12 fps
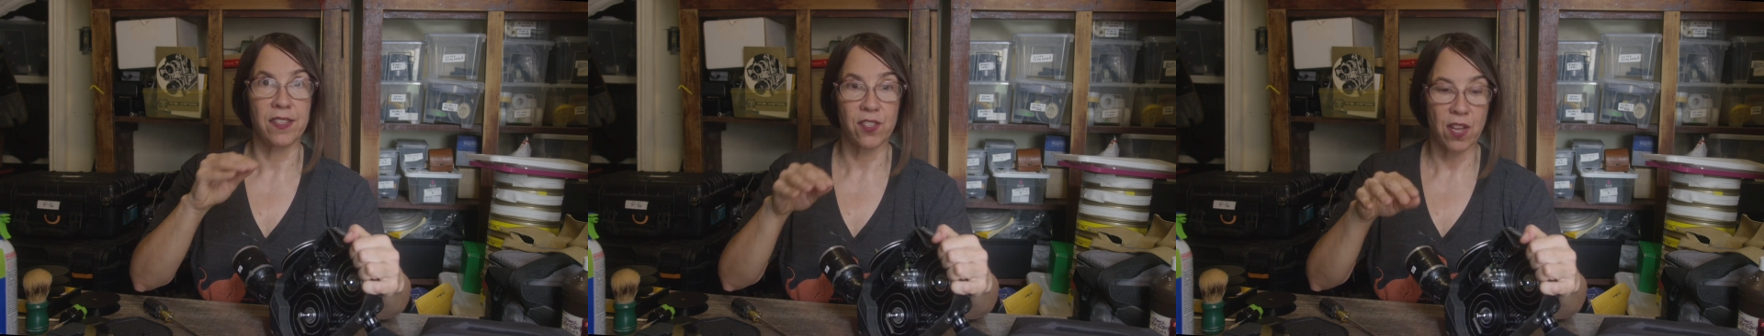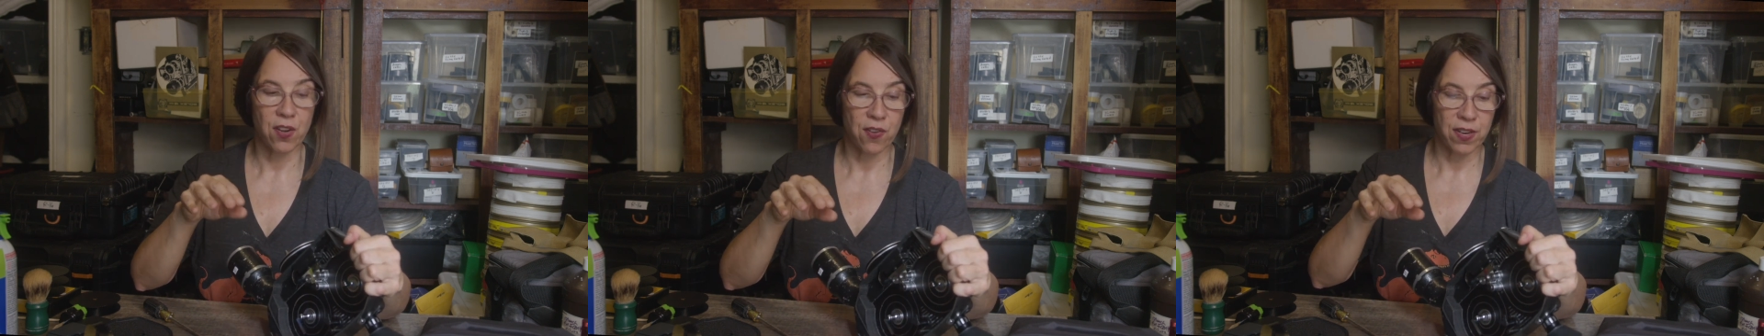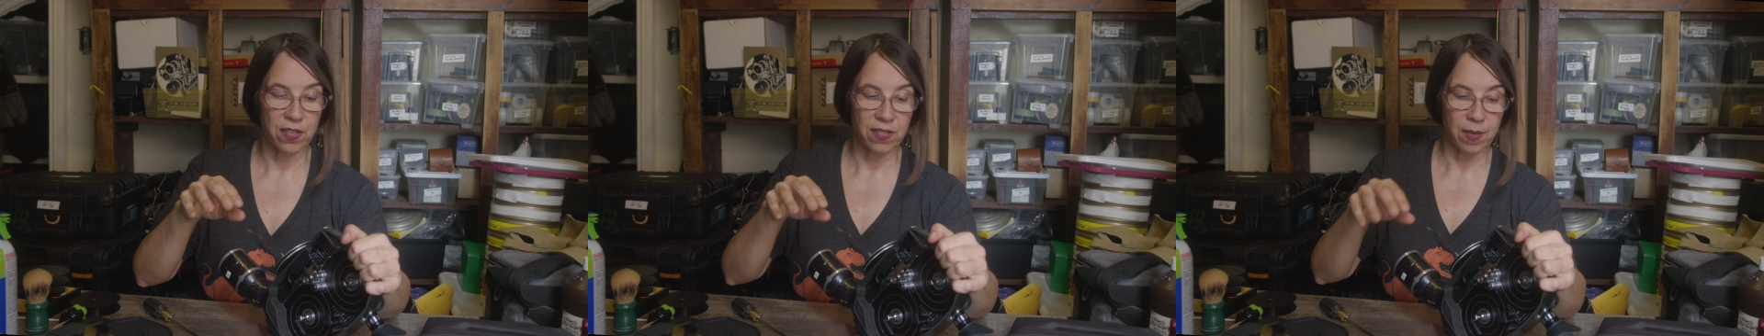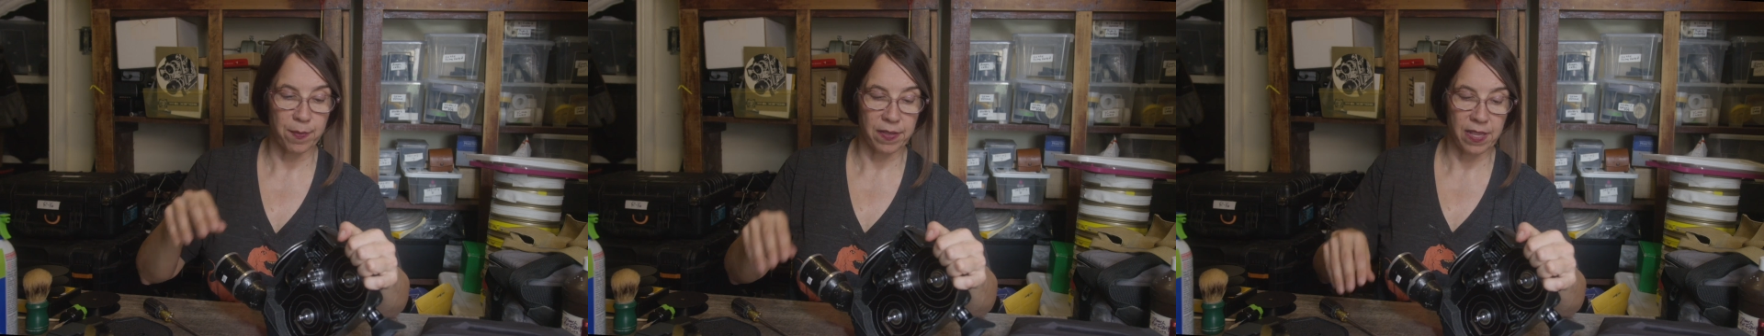shutter is
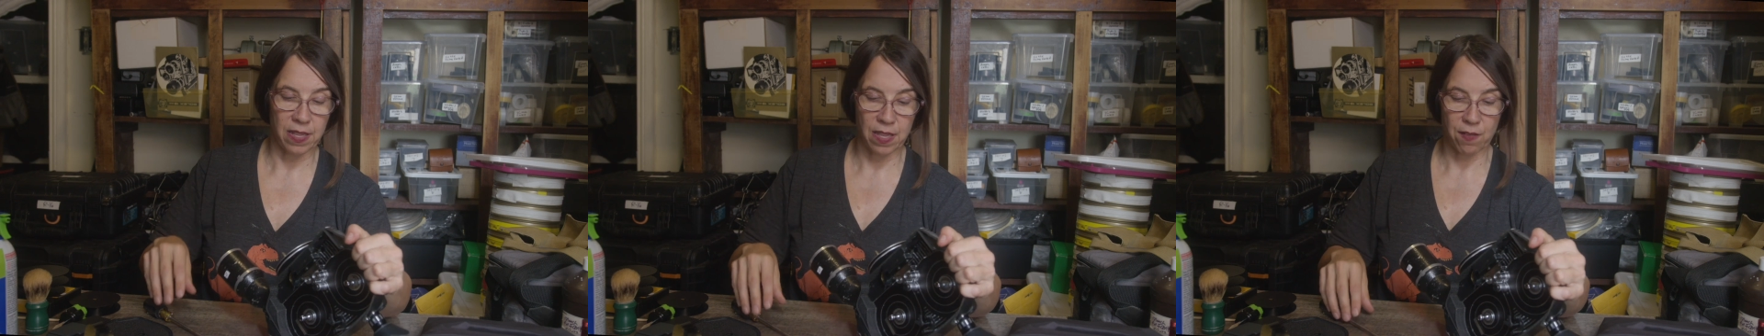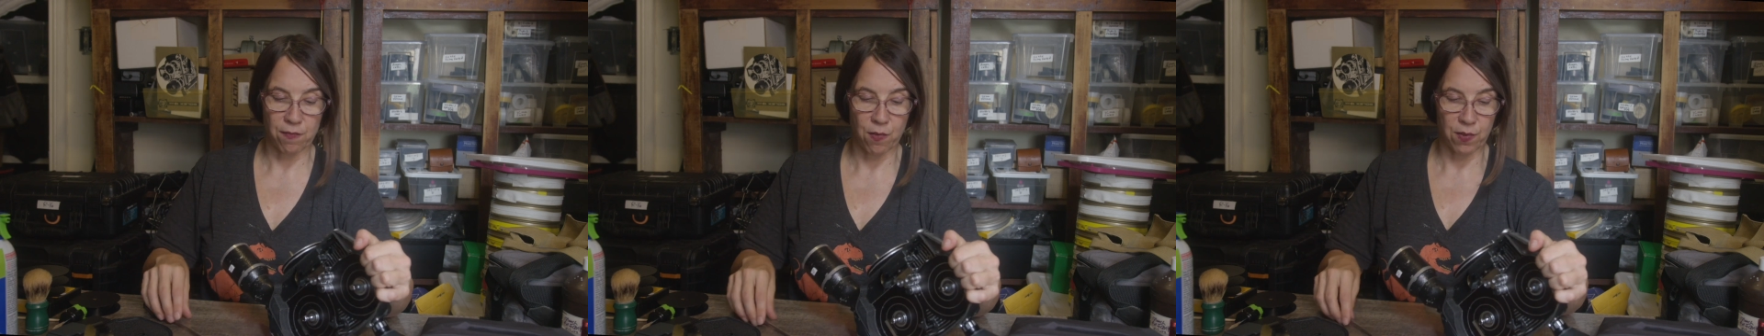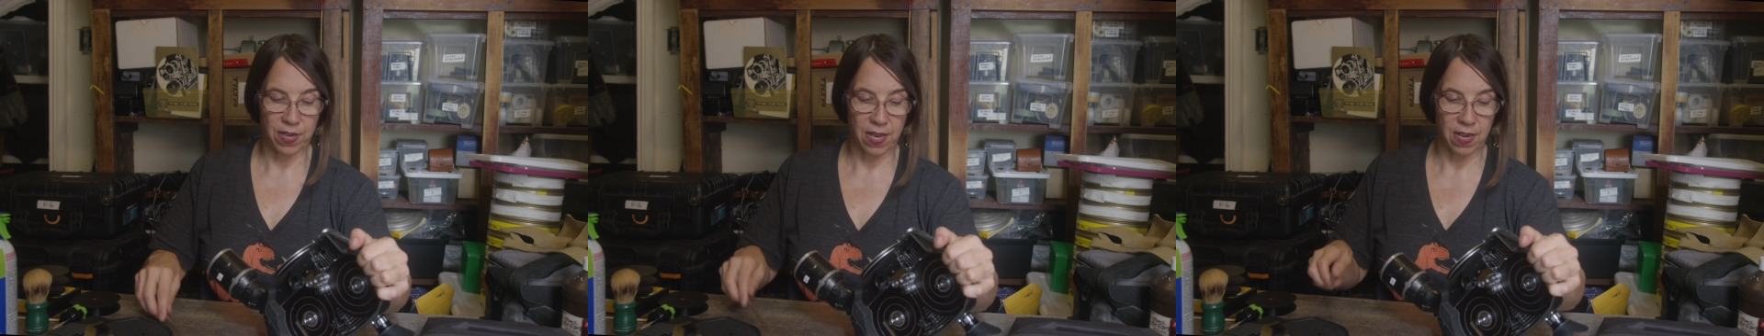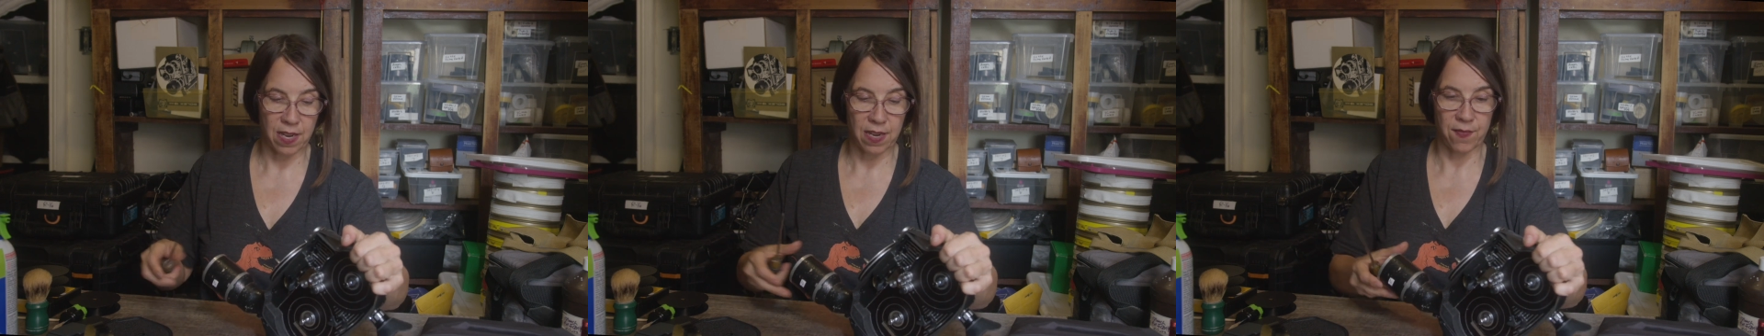completely
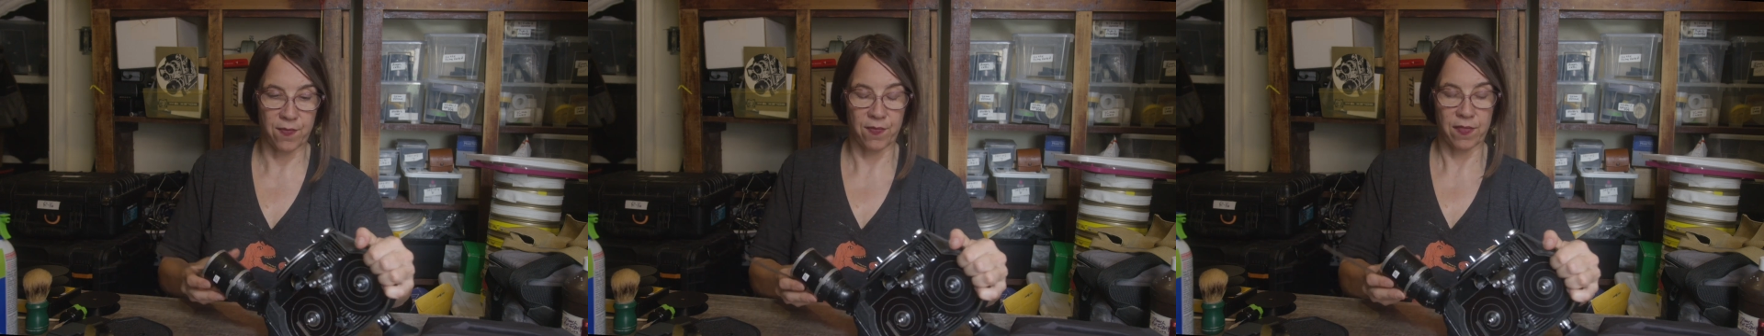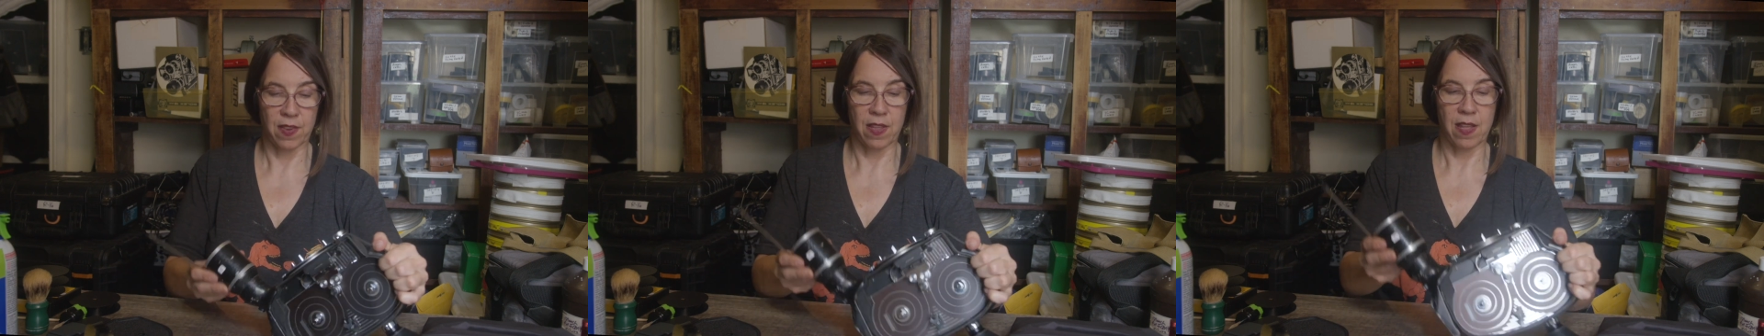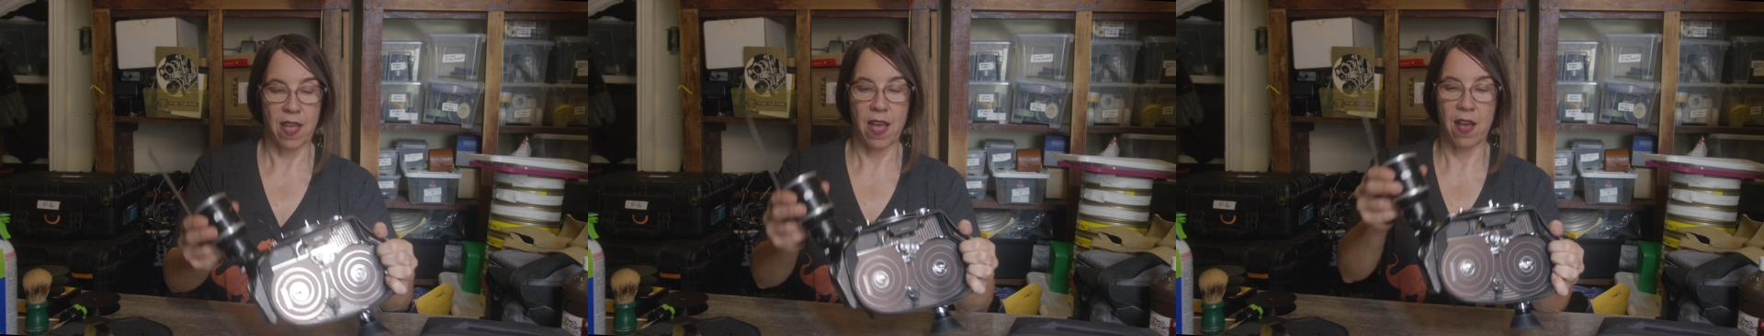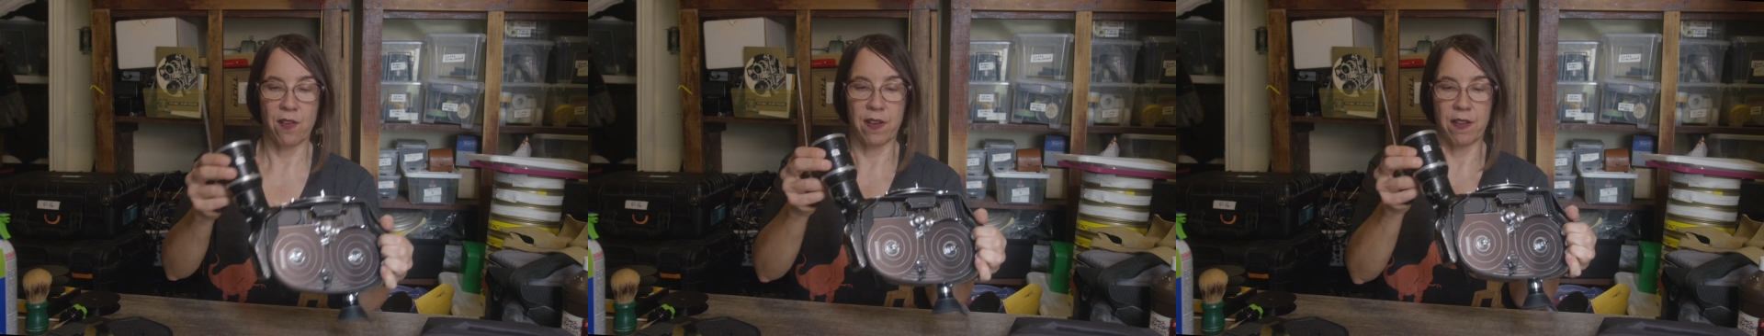rotated
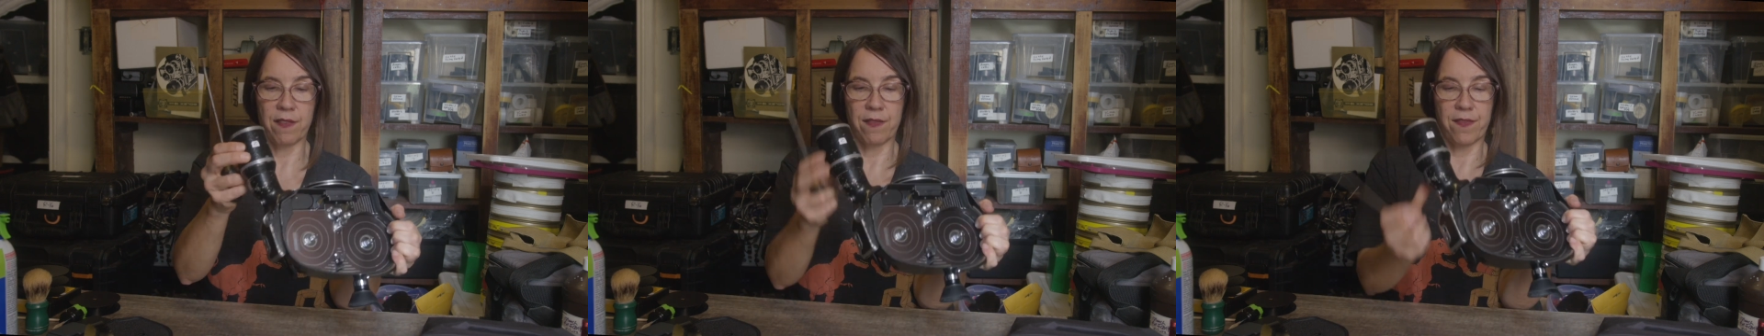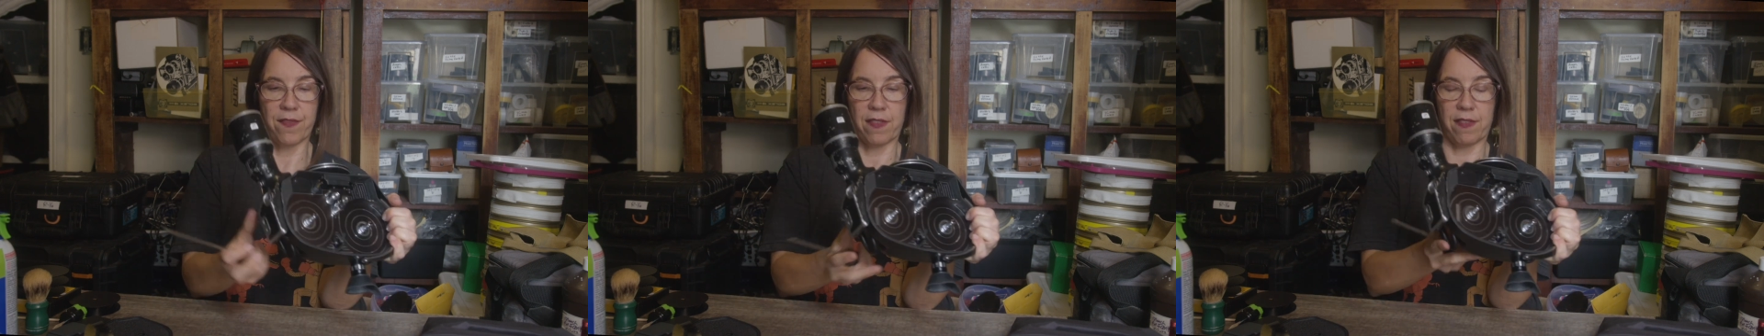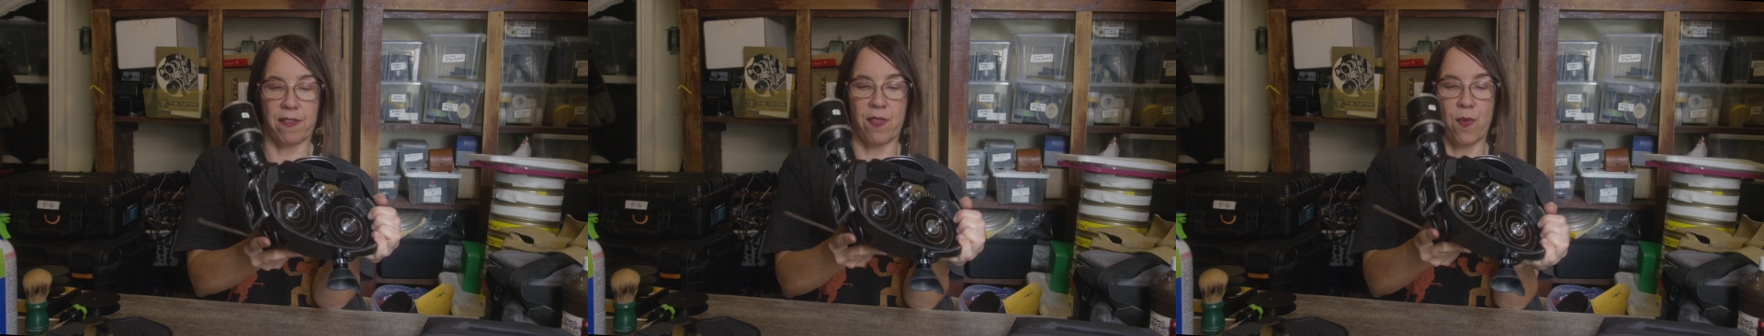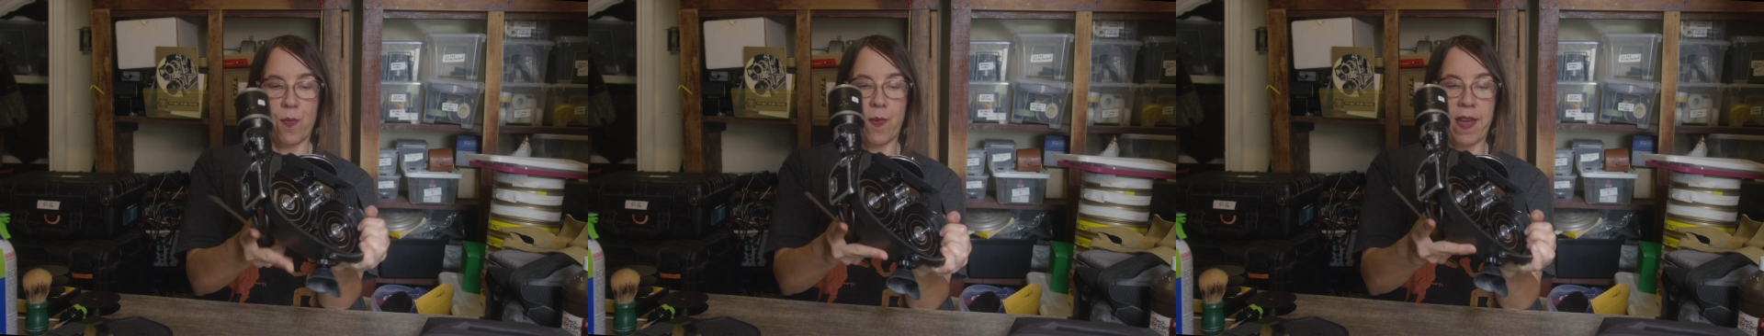out of
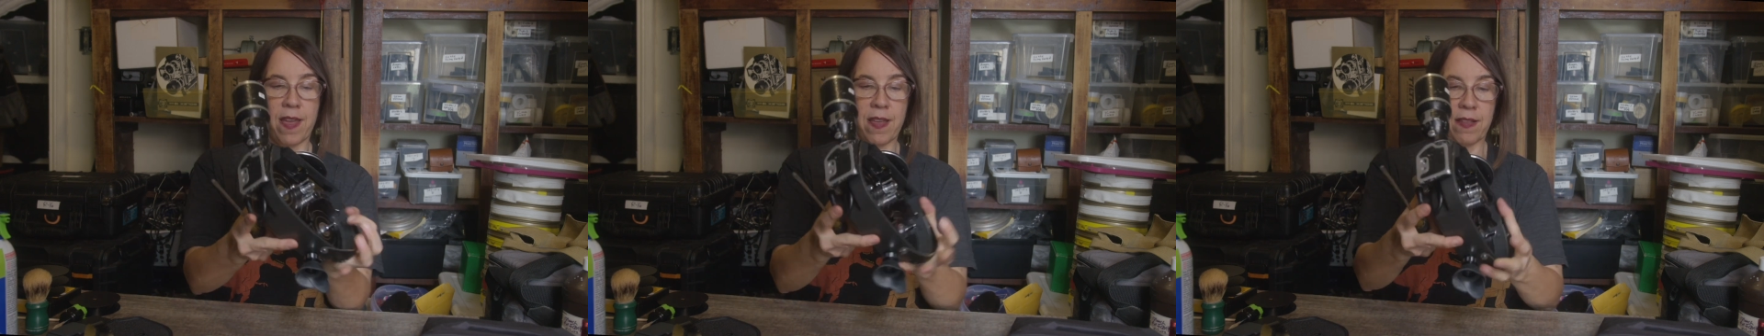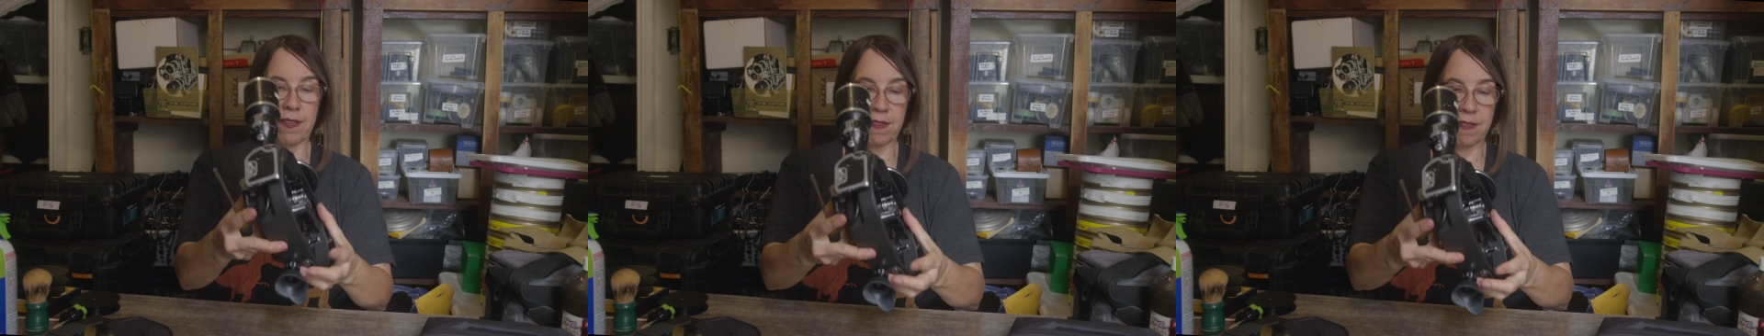the way.